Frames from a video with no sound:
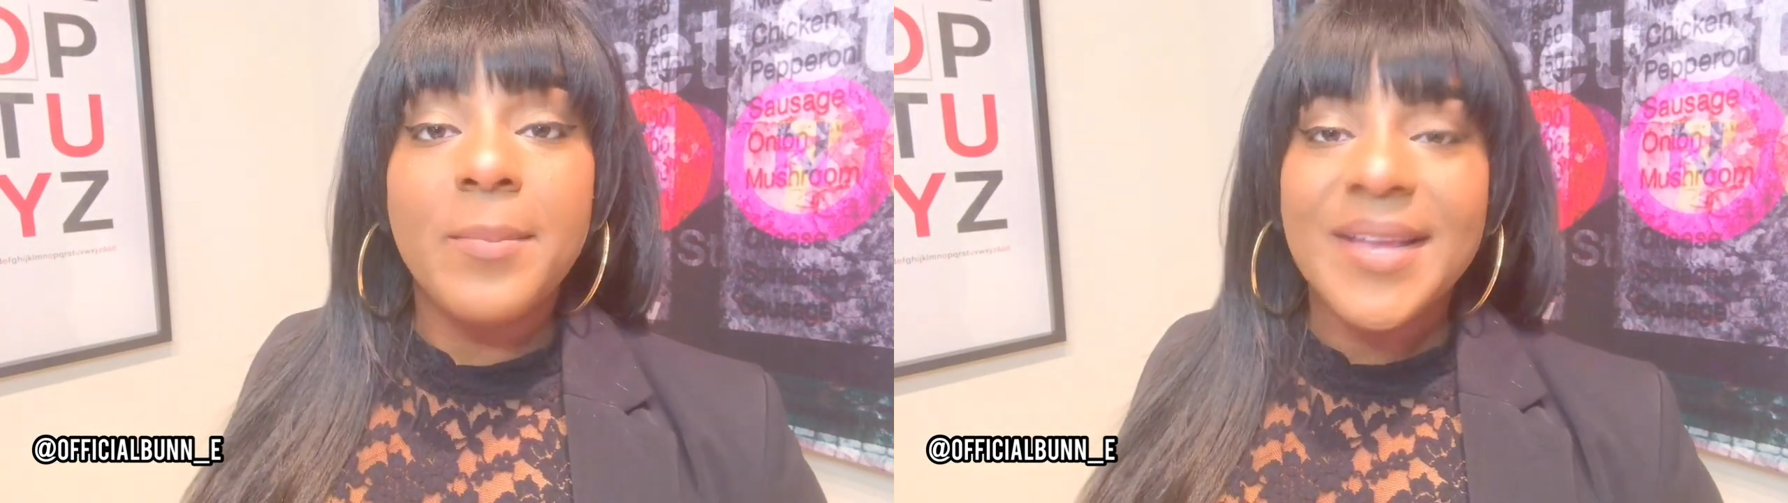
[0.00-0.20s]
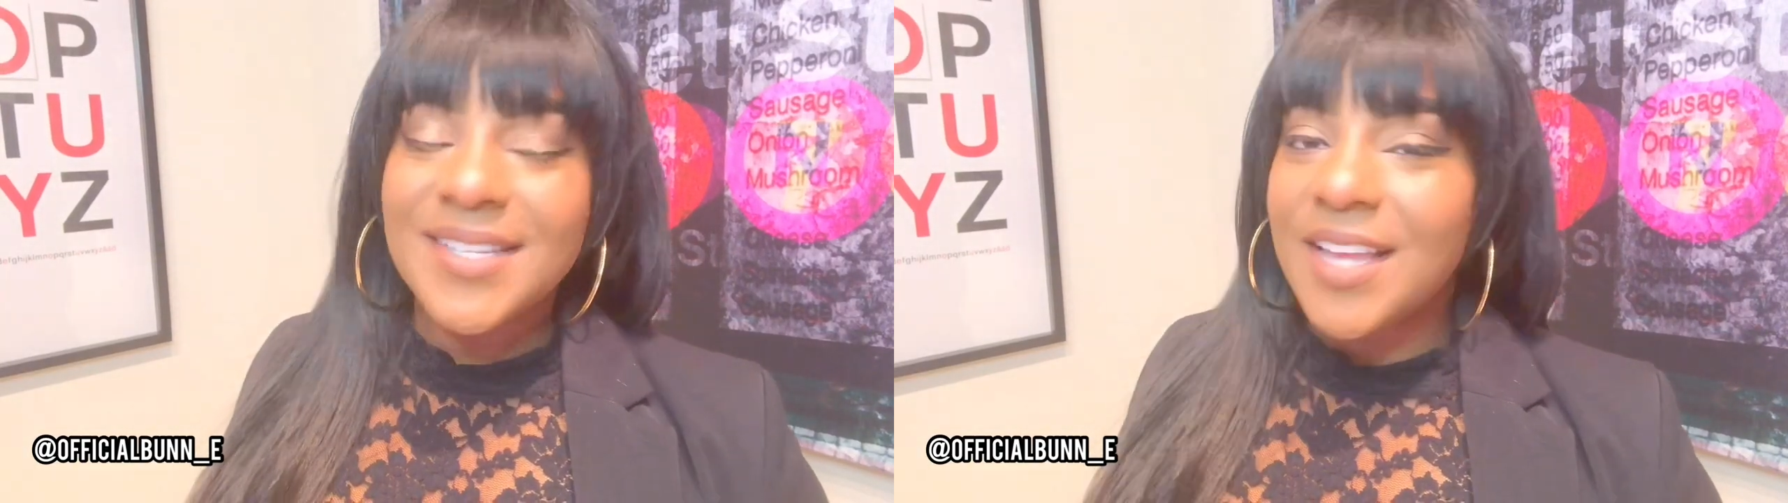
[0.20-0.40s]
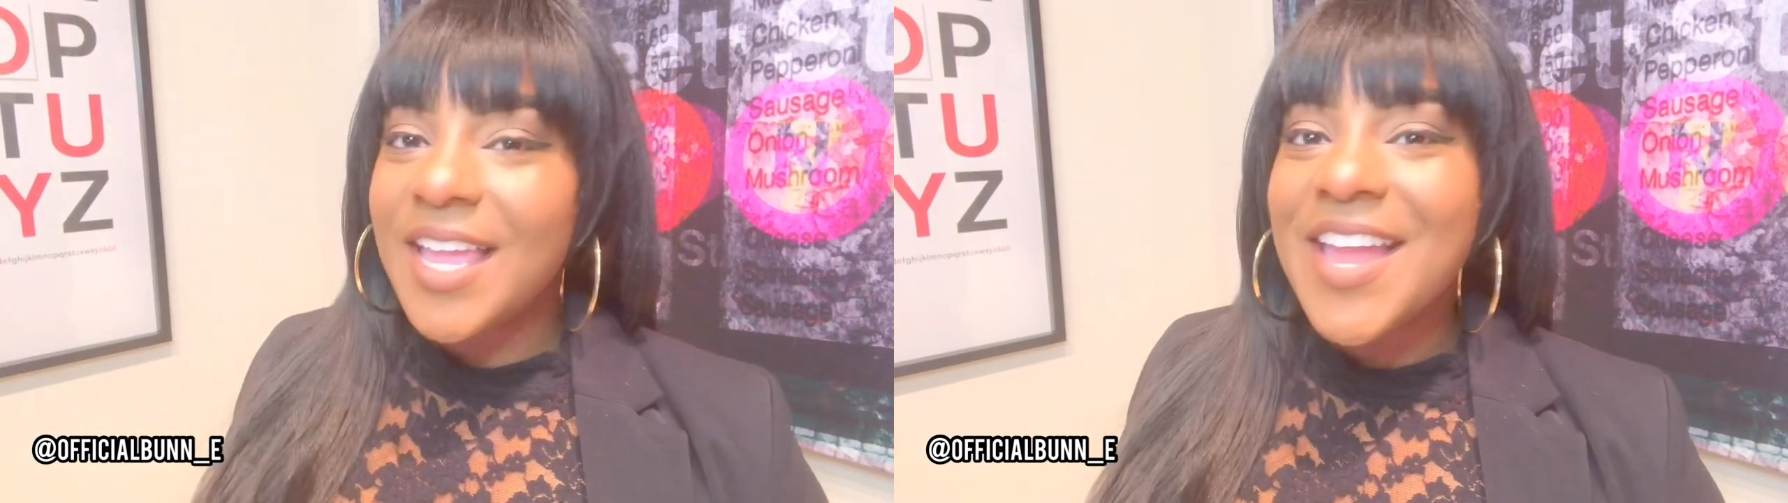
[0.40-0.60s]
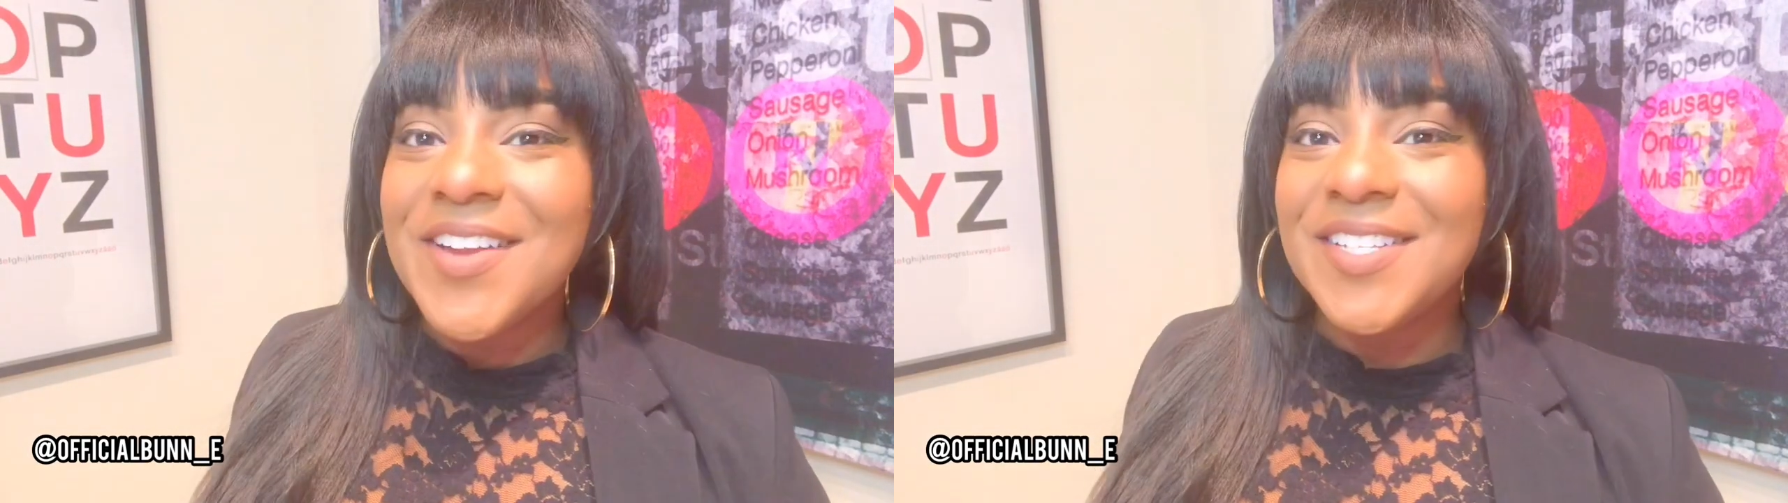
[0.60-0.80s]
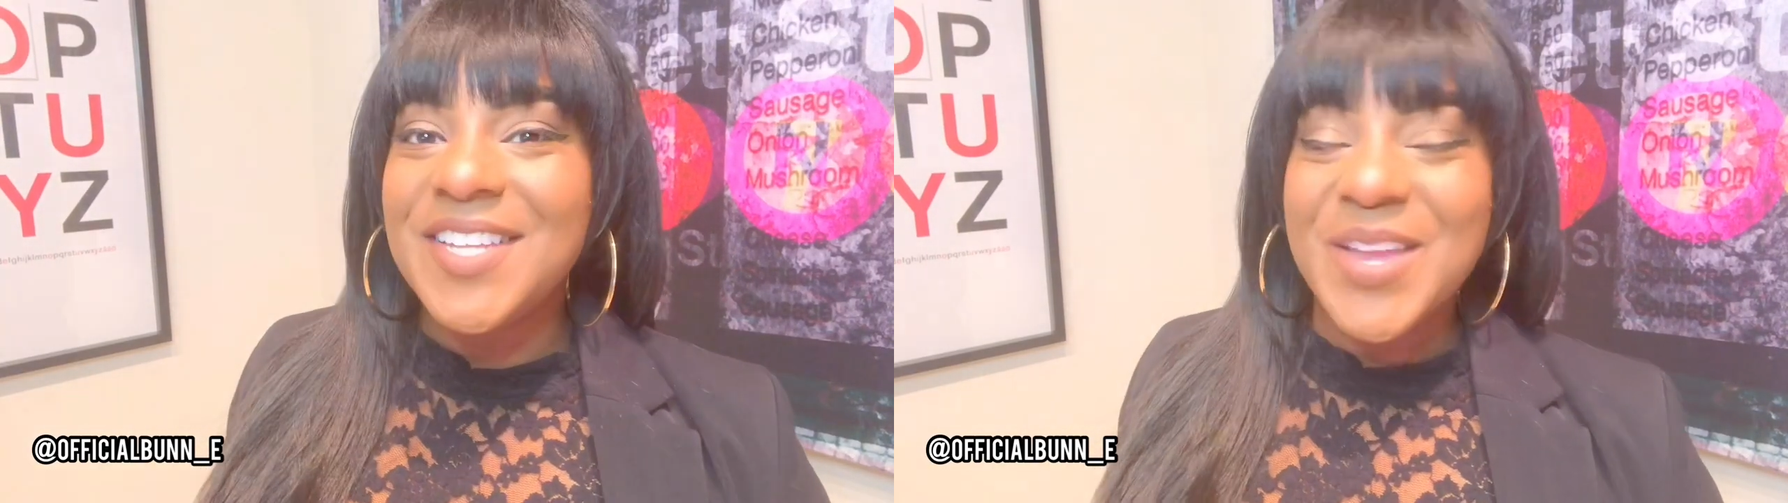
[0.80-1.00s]
because I
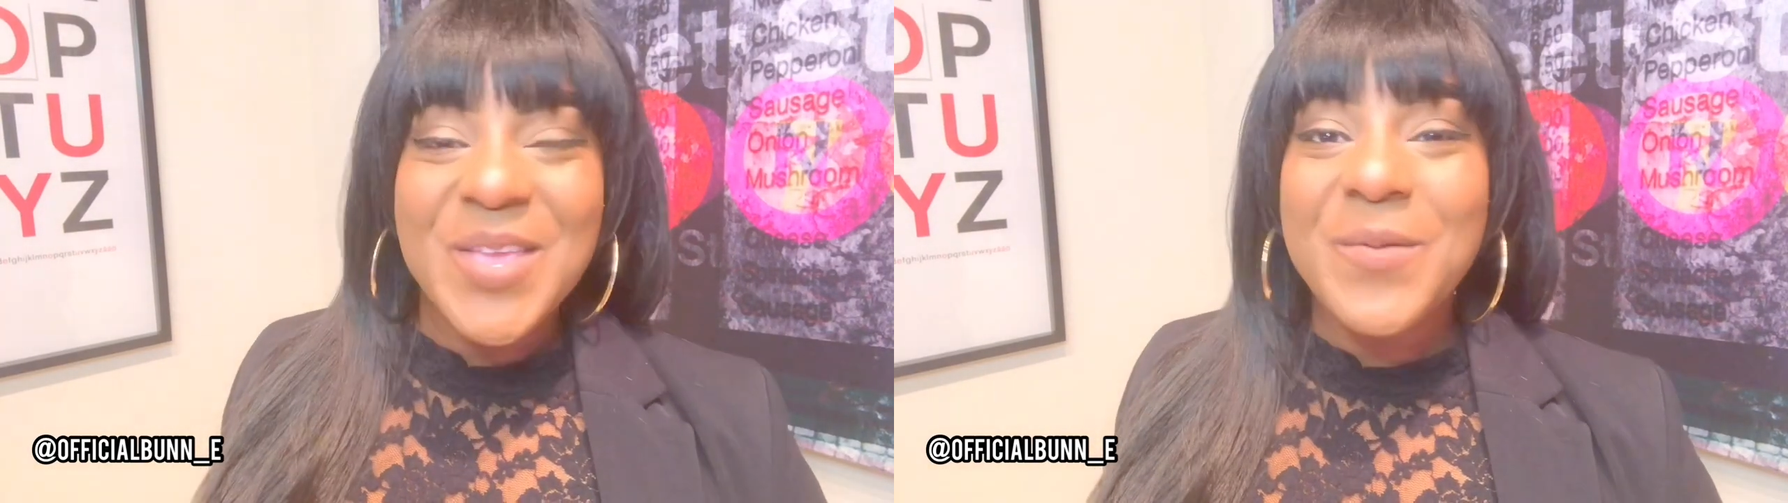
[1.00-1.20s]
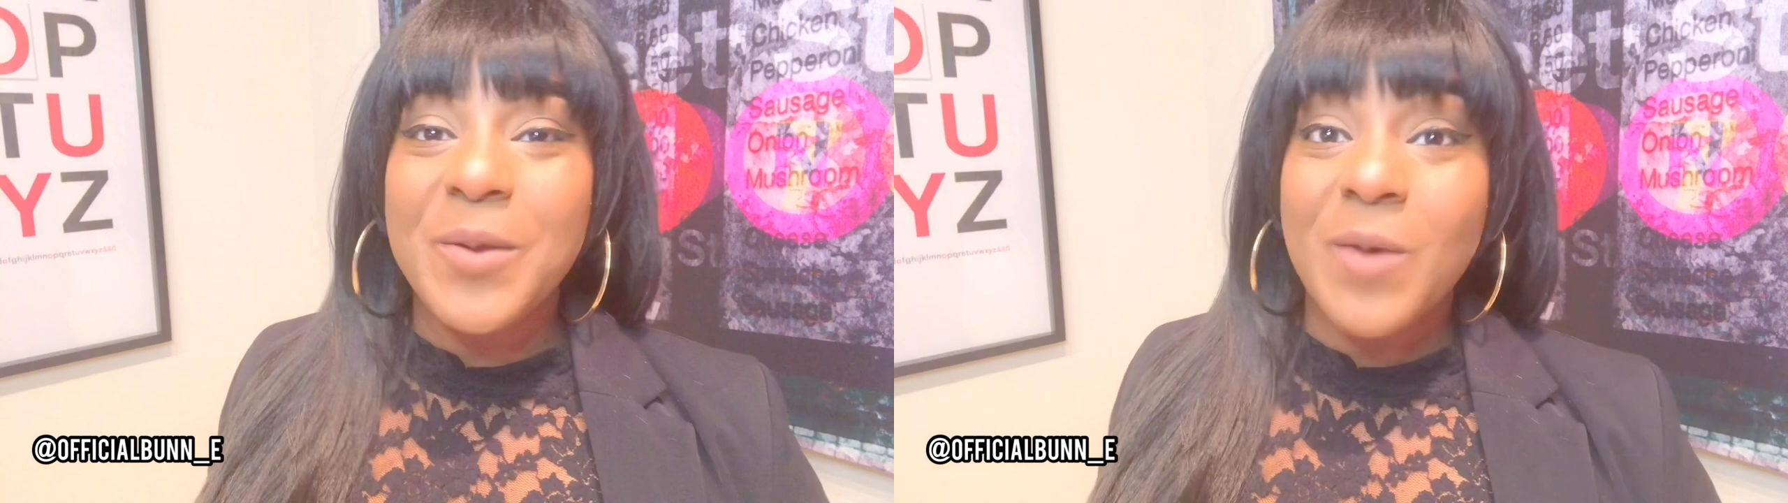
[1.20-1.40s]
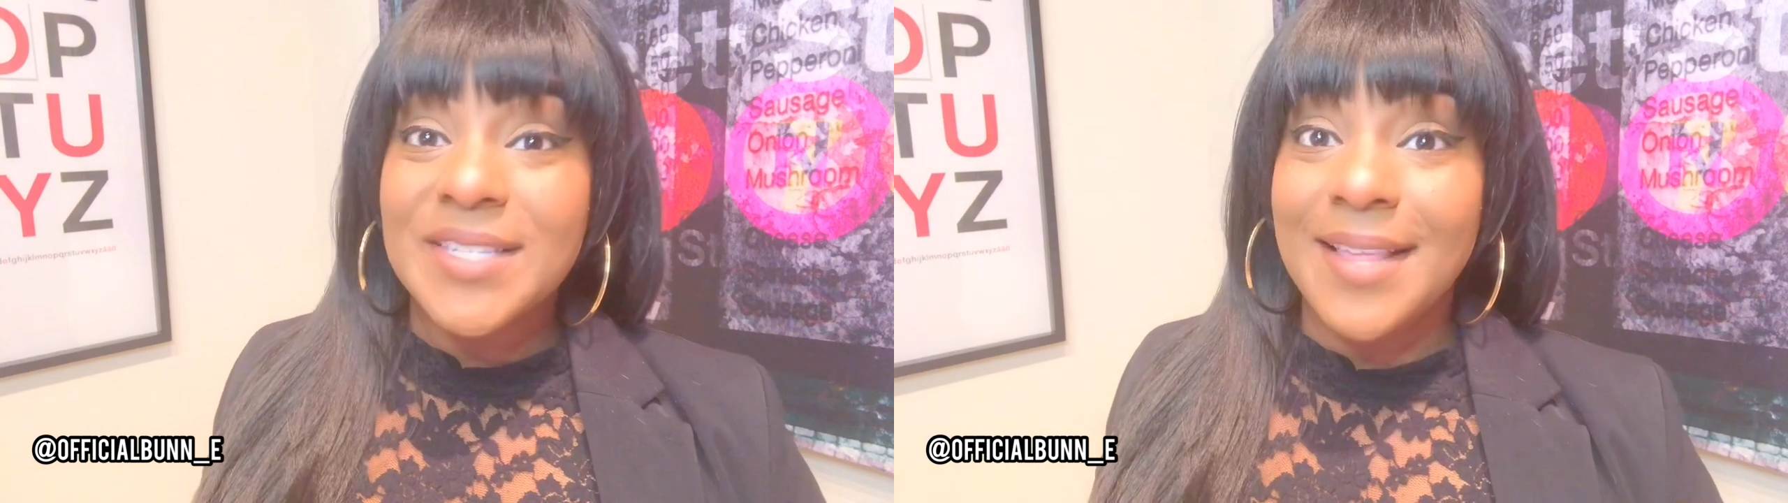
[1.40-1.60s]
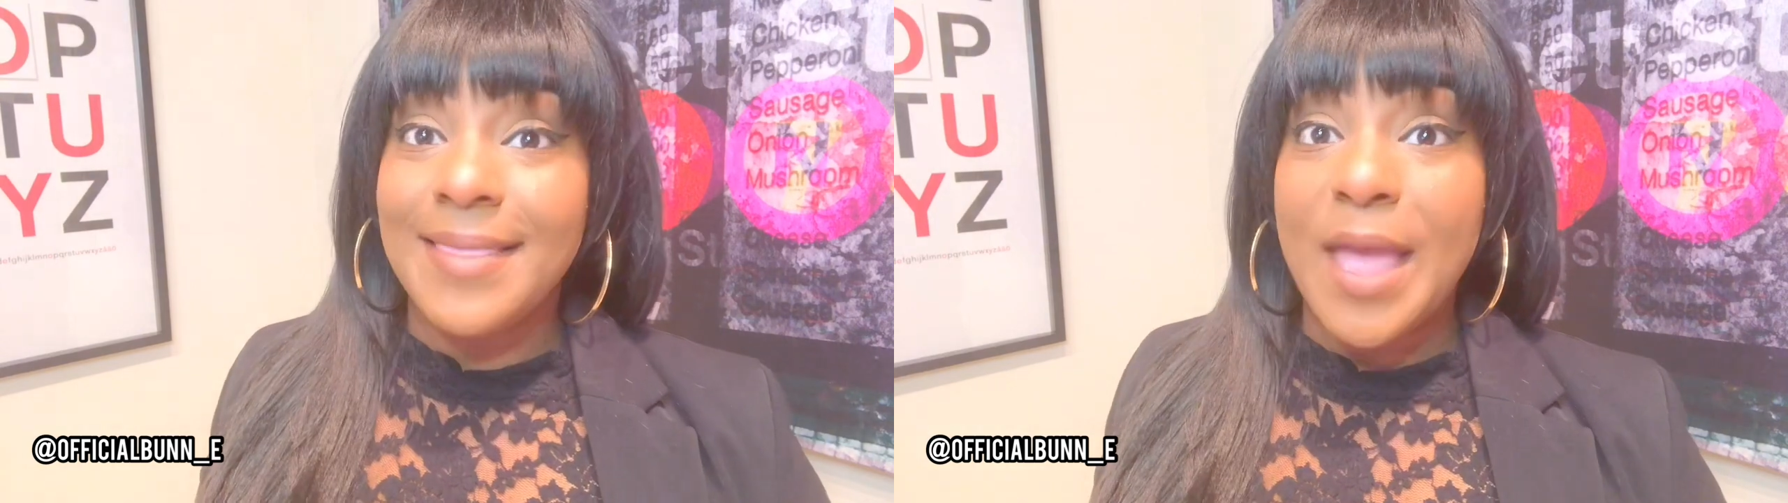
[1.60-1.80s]
guarantee you it wasn't